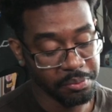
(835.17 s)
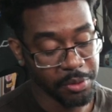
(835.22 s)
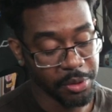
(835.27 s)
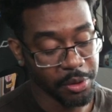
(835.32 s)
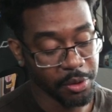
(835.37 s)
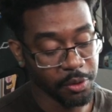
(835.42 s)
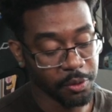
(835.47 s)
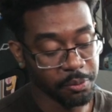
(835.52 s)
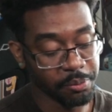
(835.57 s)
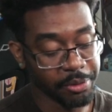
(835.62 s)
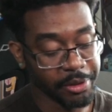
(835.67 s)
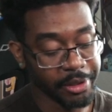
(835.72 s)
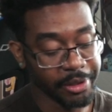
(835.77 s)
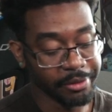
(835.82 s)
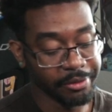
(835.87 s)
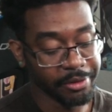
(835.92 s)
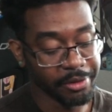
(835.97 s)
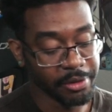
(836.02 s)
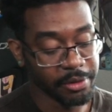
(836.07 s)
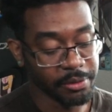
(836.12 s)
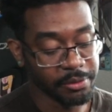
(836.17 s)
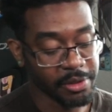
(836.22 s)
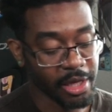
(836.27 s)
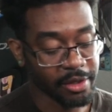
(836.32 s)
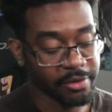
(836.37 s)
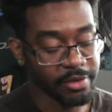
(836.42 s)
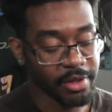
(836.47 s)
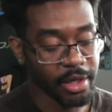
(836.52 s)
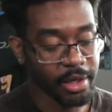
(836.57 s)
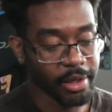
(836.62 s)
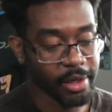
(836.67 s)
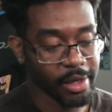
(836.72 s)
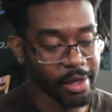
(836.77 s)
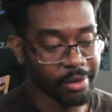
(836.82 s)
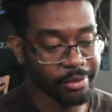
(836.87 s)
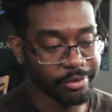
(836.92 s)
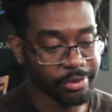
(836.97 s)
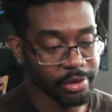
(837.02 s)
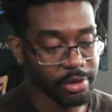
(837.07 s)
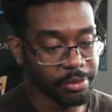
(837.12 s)
you know, but you know, that's not
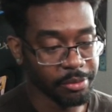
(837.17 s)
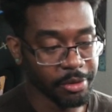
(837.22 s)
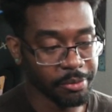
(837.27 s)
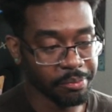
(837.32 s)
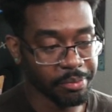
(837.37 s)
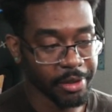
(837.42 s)
how tournament